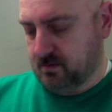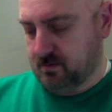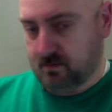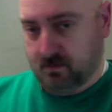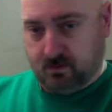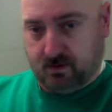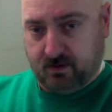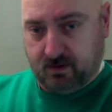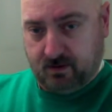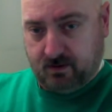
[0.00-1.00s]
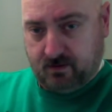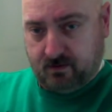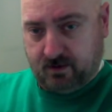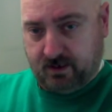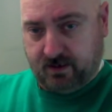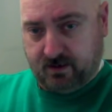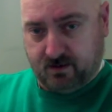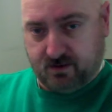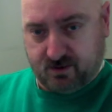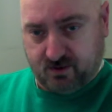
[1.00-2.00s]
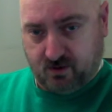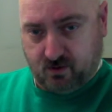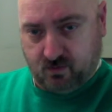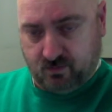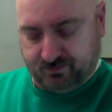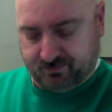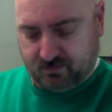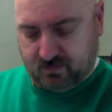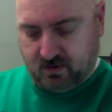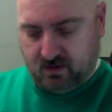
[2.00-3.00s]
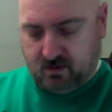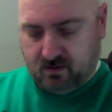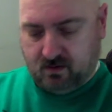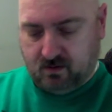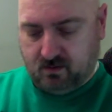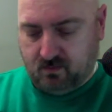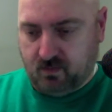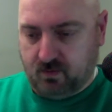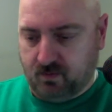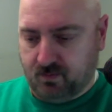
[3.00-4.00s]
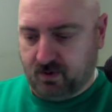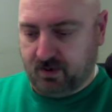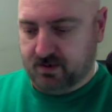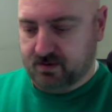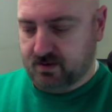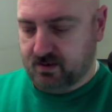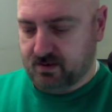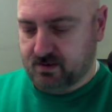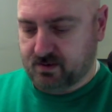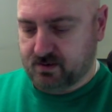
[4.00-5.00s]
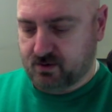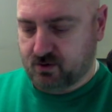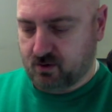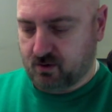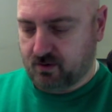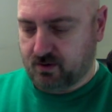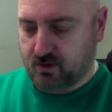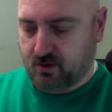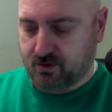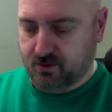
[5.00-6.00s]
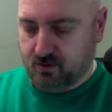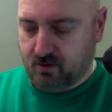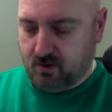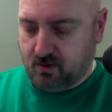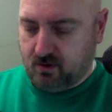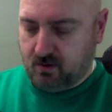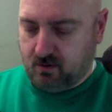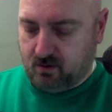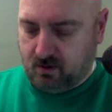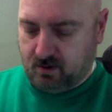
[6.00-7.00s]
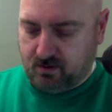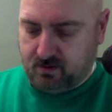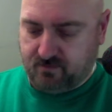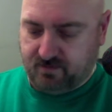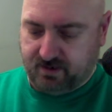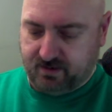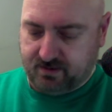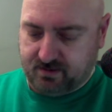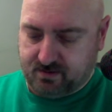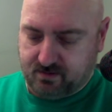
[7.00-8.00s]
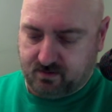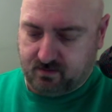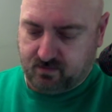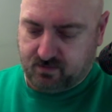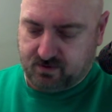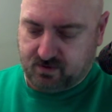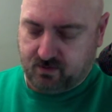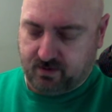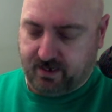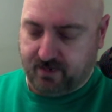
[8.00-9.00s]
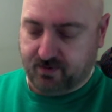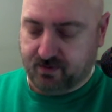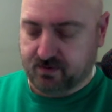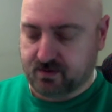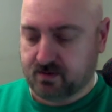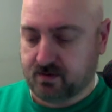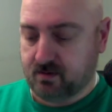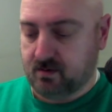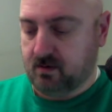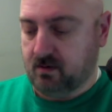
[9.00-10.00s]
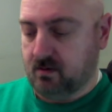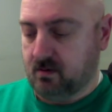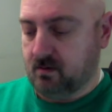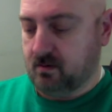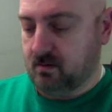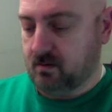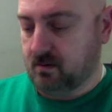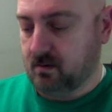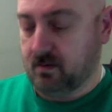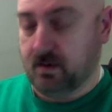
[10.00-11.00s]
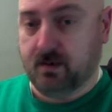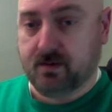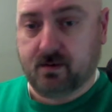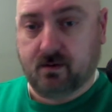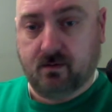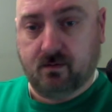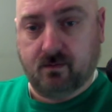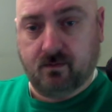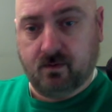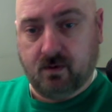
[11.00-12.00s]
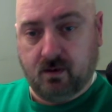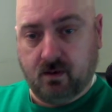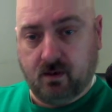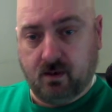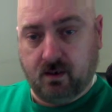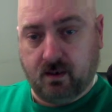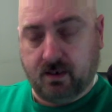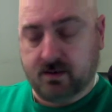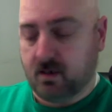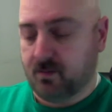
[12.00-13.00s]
All right, like so. We will place this the charger on the device, and we'll see what happens. All right, so it lights up.